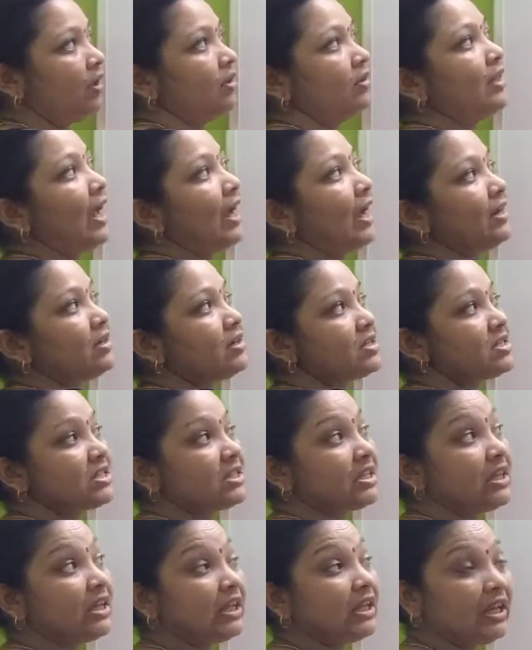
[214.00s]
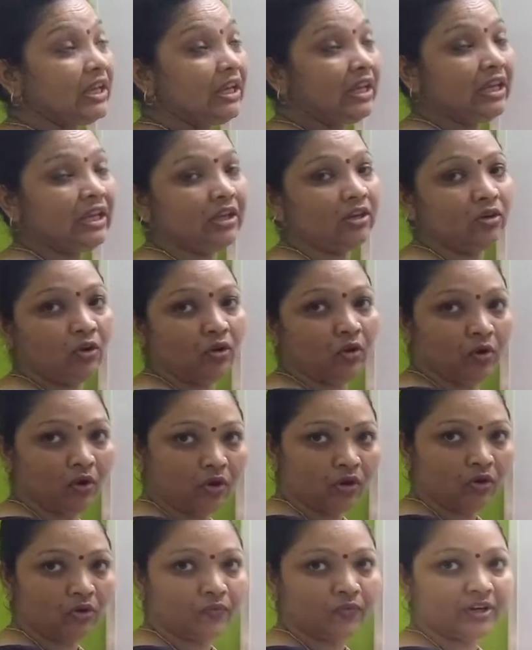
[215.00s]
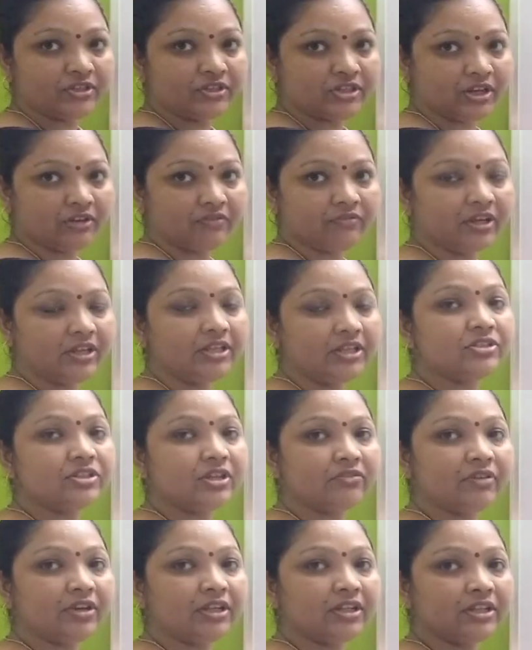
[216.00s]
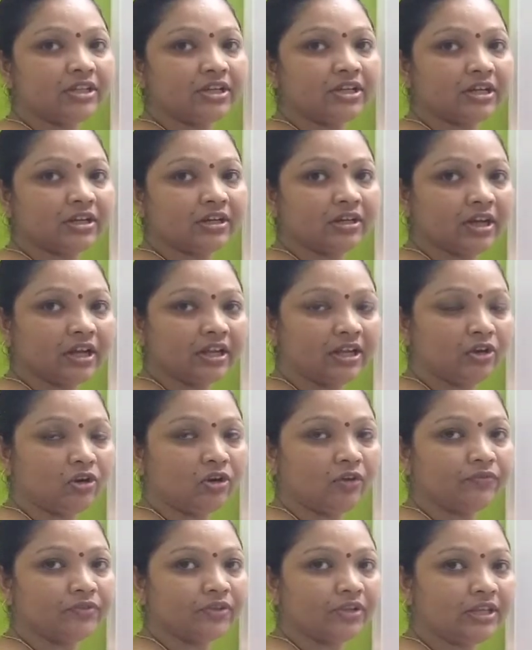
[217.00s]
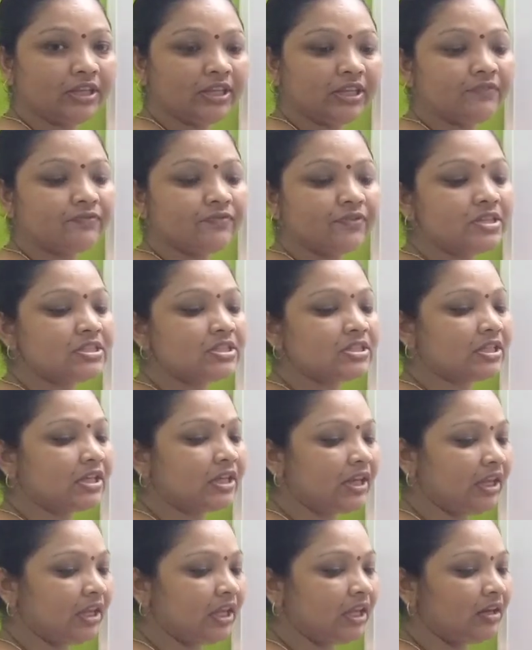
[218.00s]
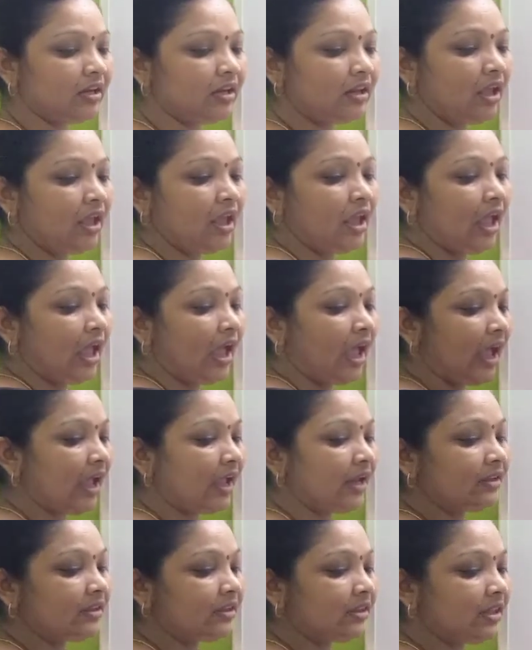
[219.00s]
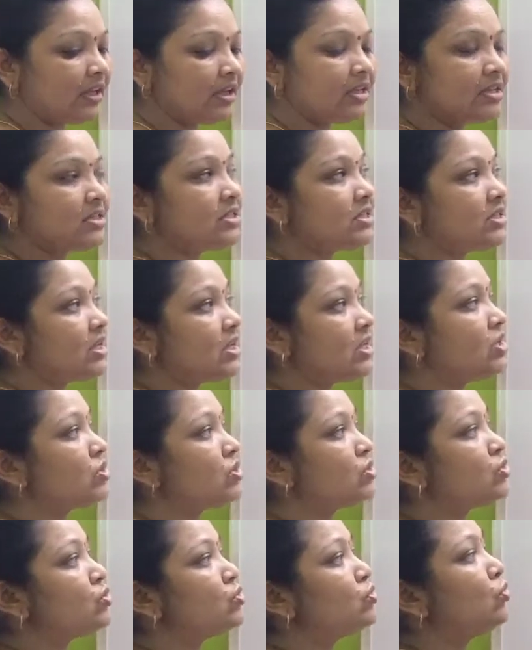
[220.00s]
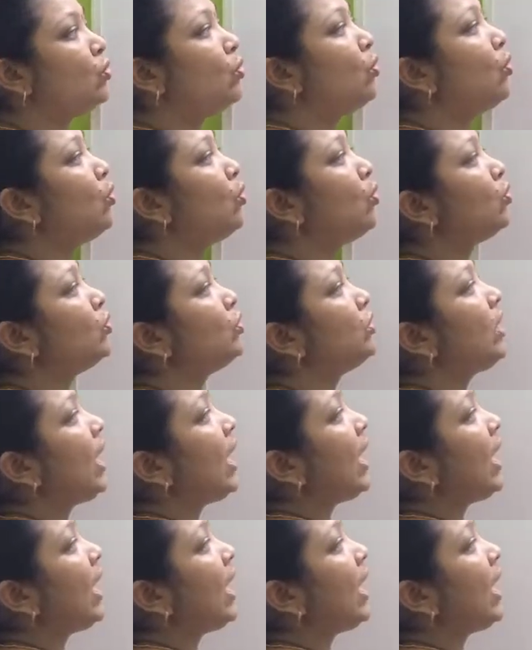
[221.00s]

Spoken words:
that is green all over. Generally the color of the leaf is green, and this is known